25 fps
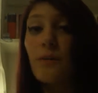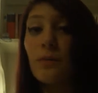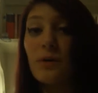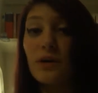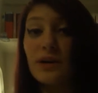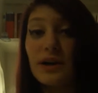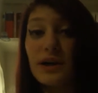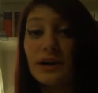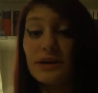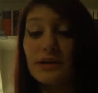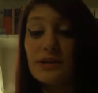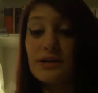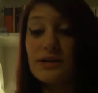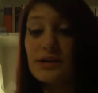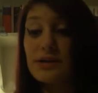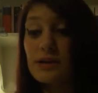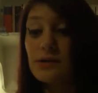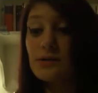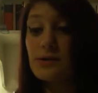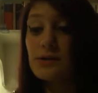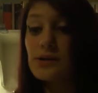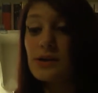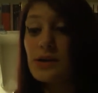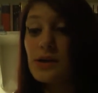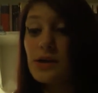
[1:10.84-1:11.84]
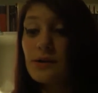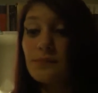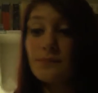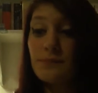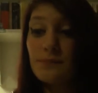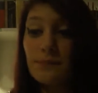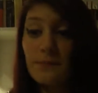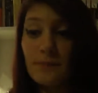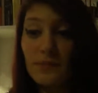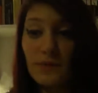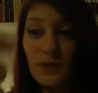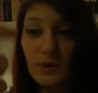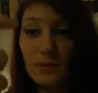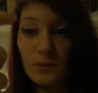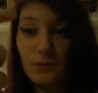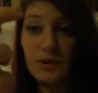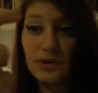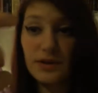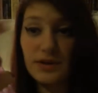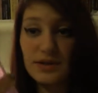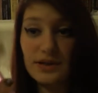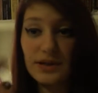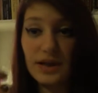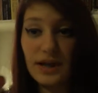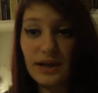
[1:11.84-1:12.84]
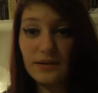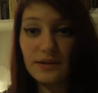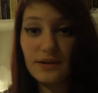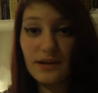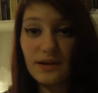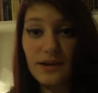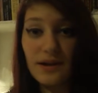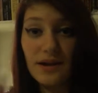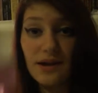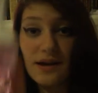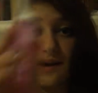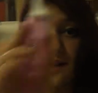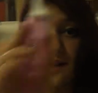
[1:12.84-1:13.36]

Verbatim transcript: one-handed skills put it together